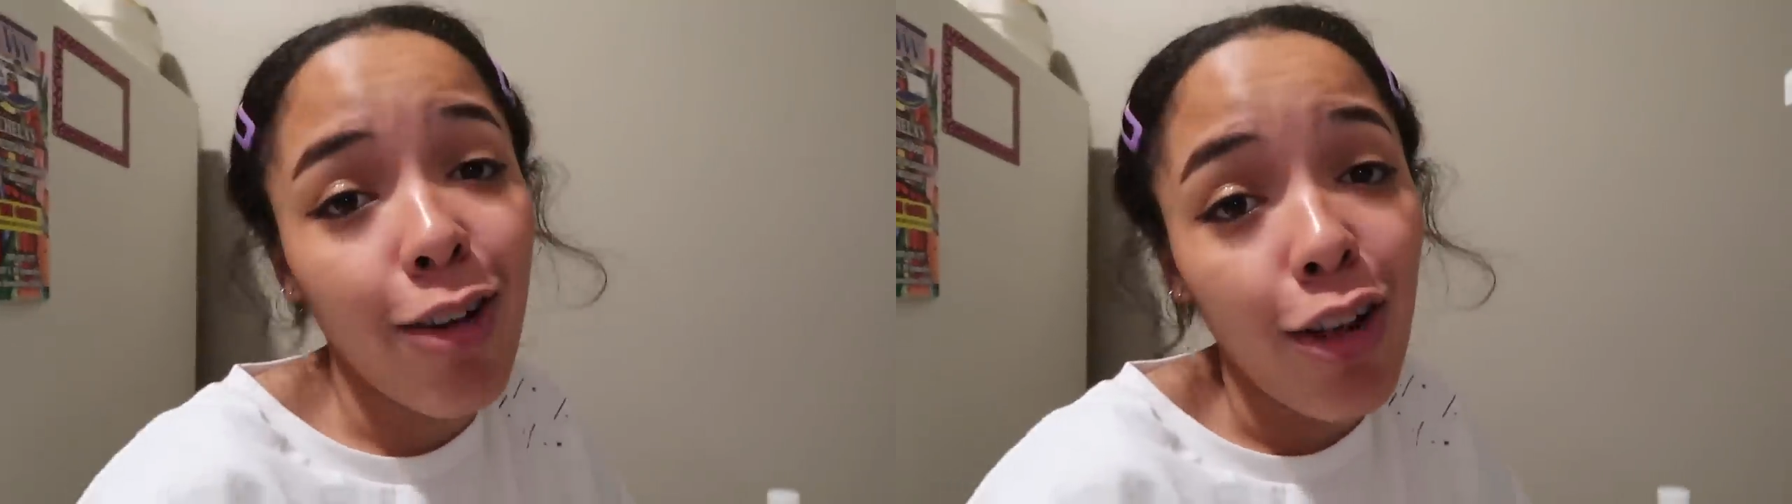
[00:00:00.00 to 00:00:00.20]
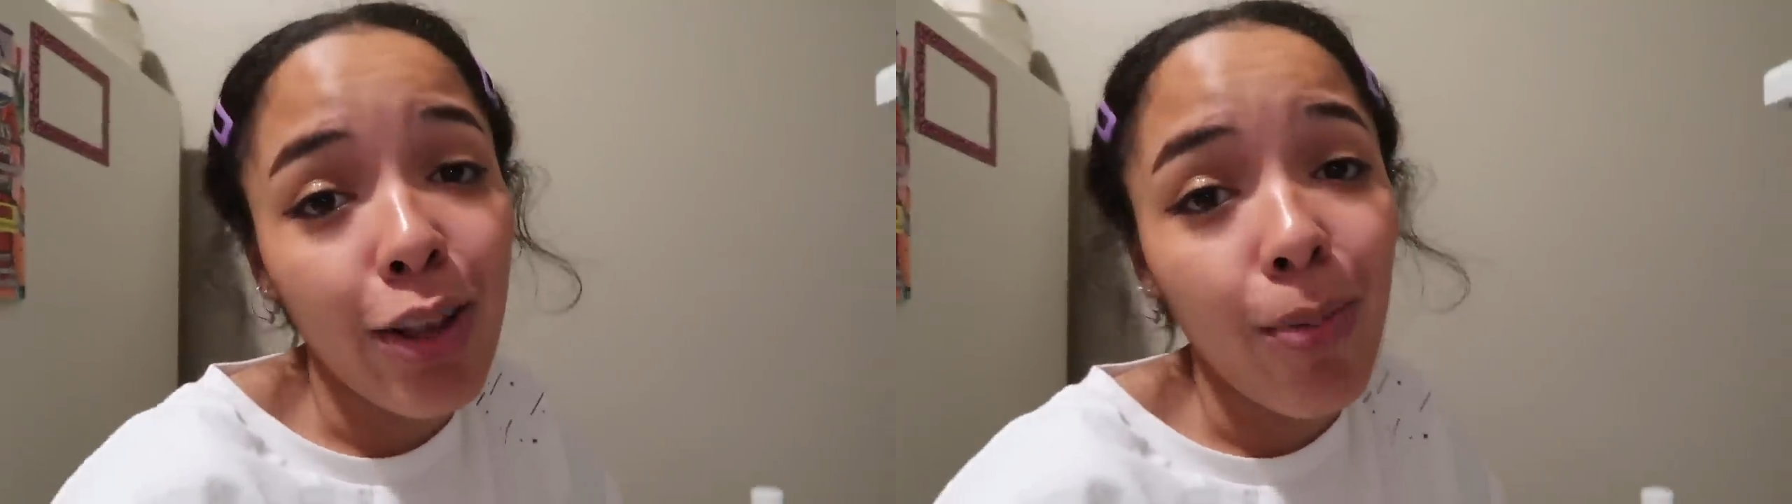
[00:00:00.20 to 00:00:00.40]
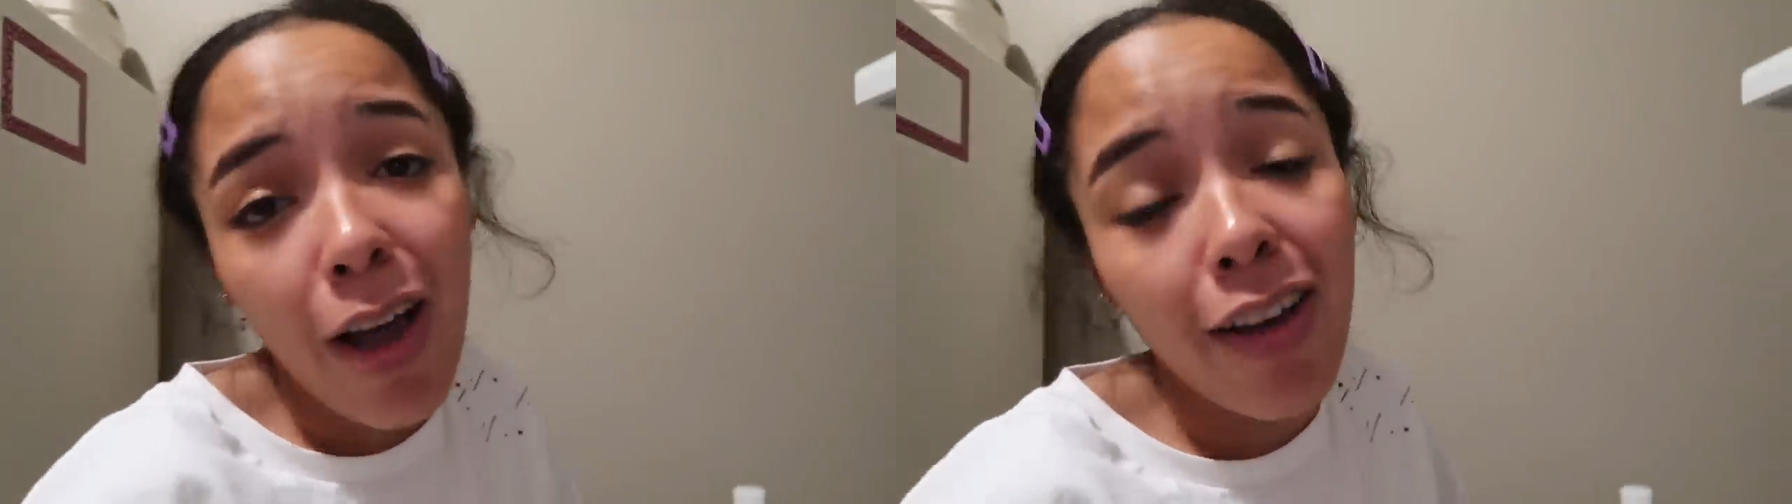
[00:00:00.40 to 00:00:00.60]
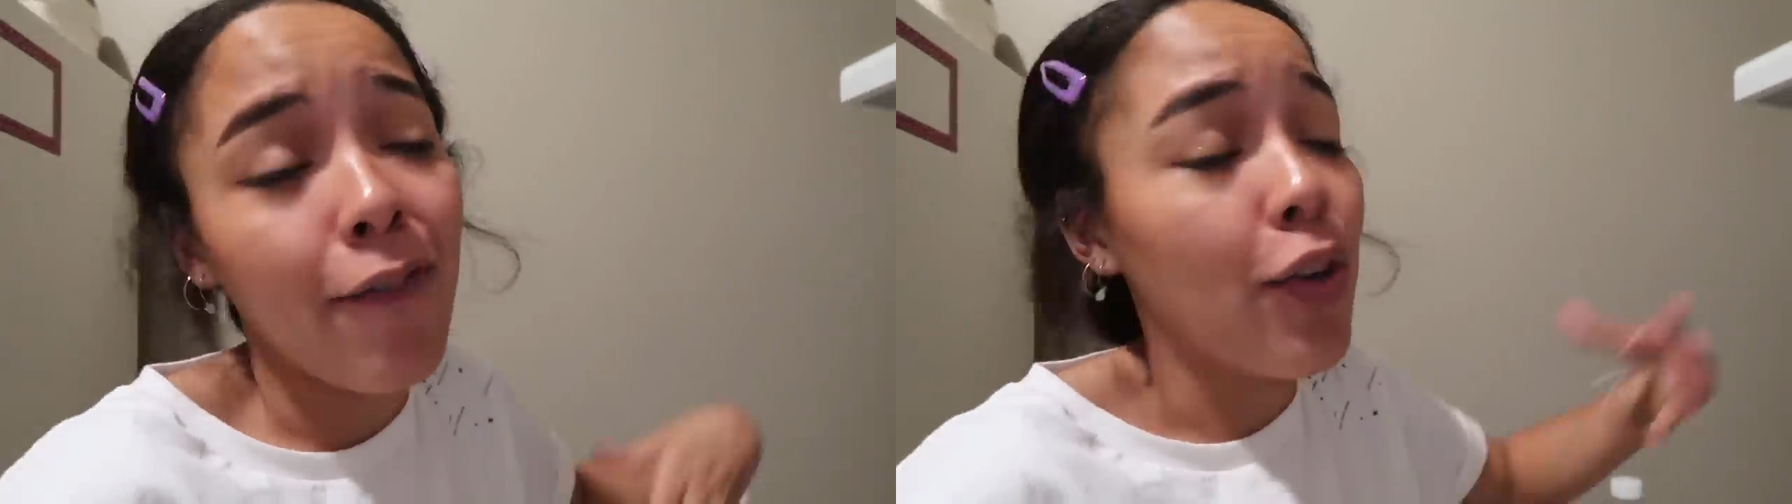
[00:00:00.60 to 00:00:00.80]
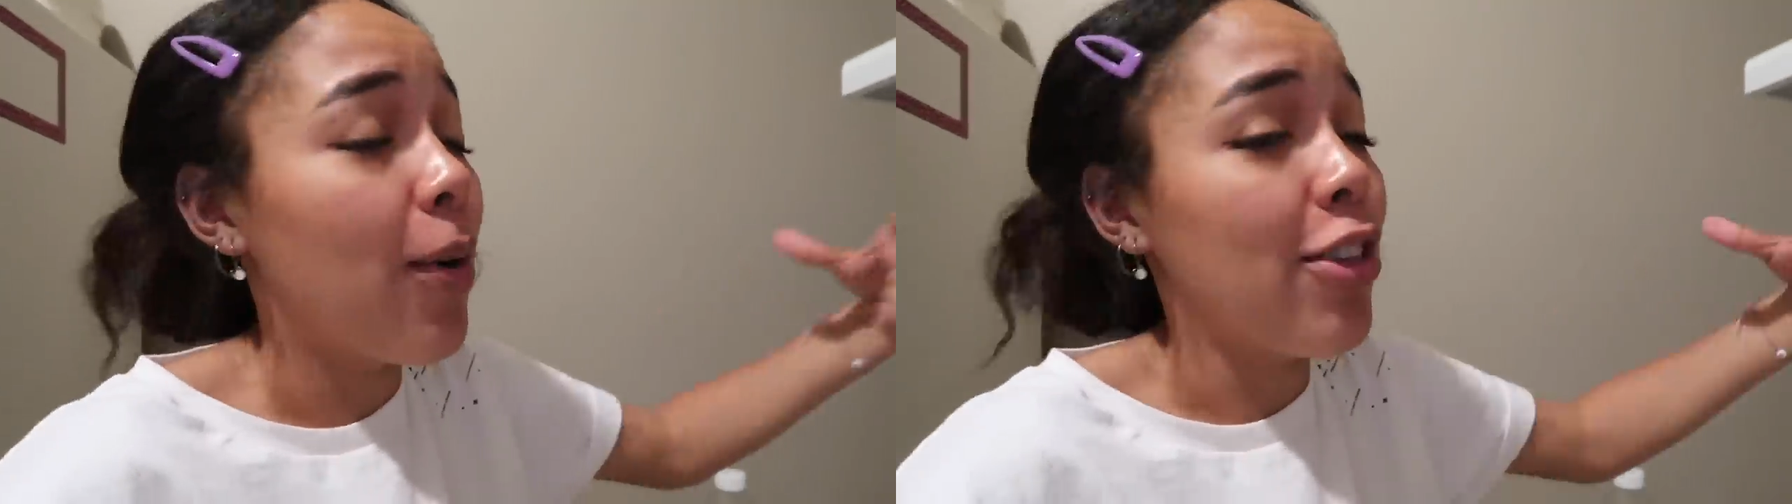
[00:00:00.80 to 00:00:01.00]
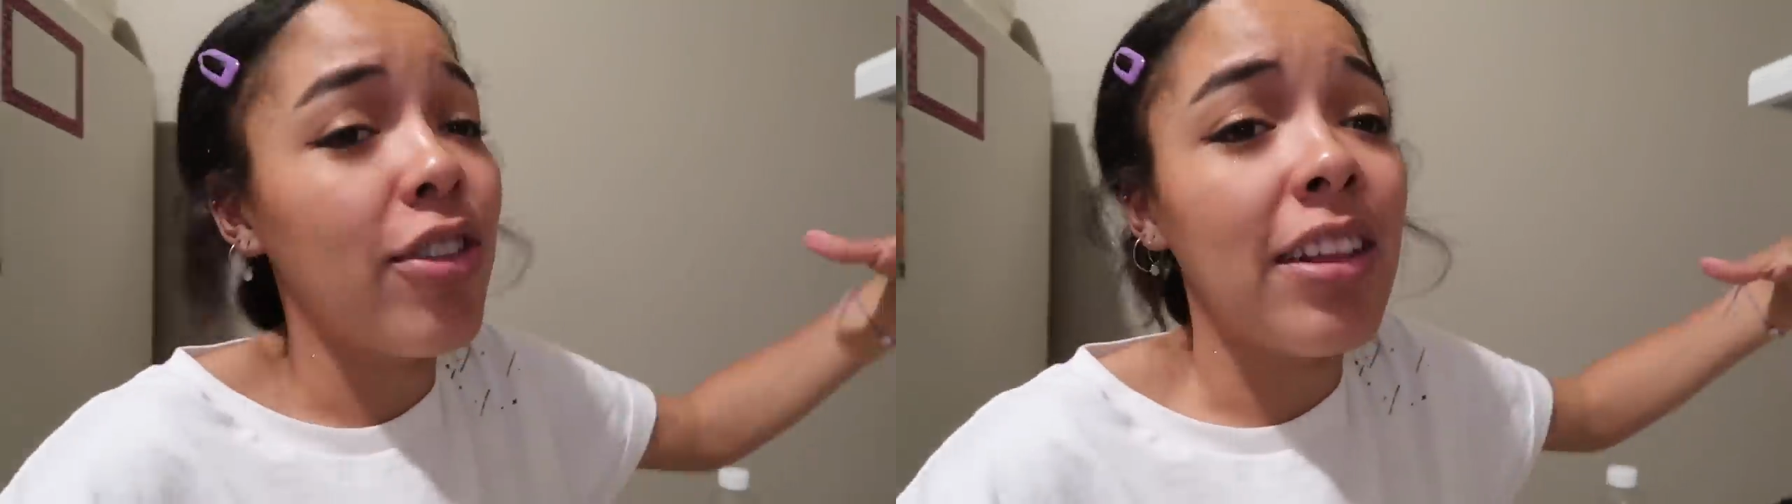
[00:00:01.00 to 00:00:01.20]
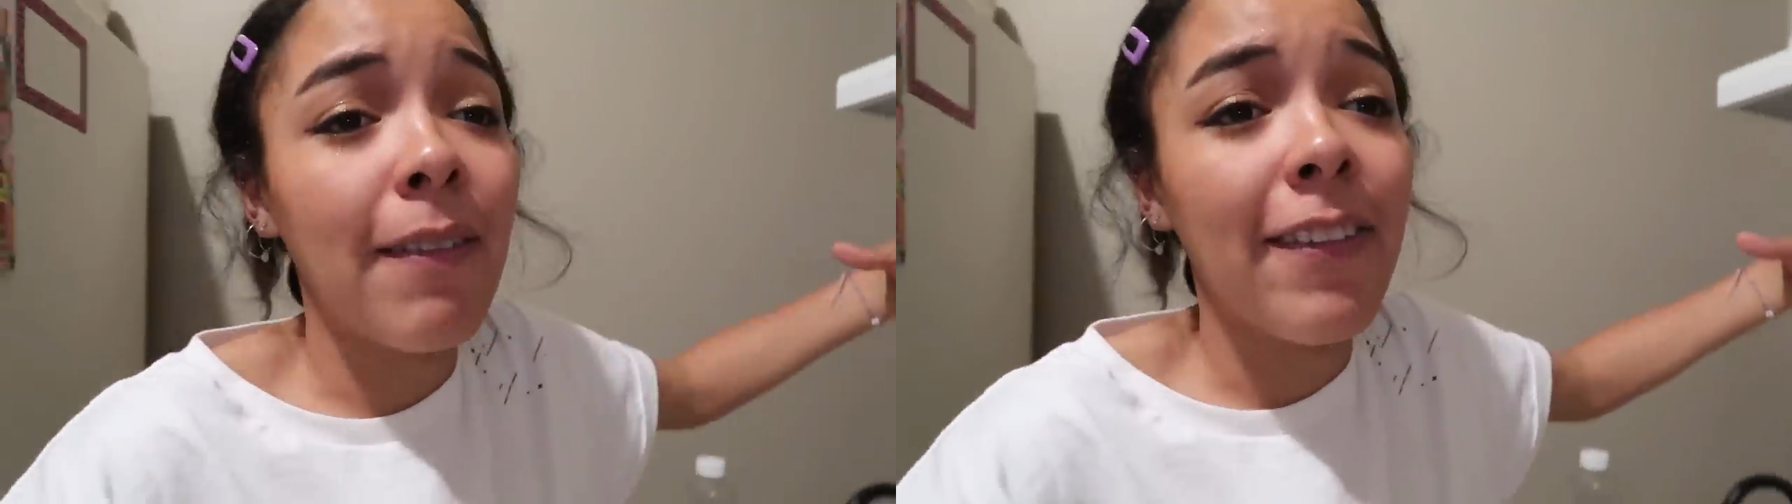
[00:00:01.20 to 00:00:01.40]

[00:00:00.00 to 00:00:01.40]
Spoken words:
called you out. If you're watching this